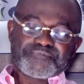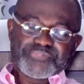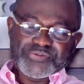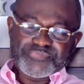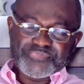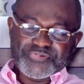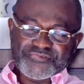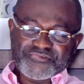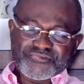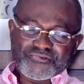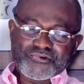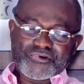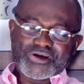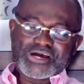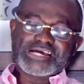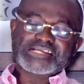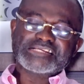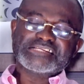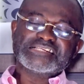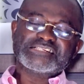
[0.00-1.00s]

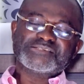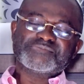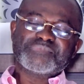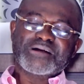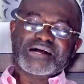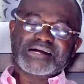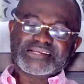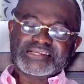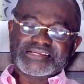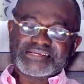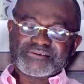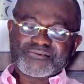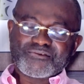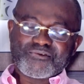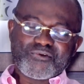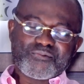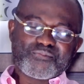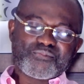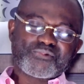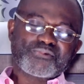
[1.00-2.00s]
MPP4 and disband
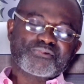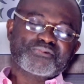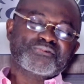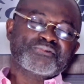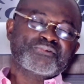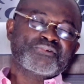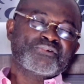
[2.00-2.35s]
or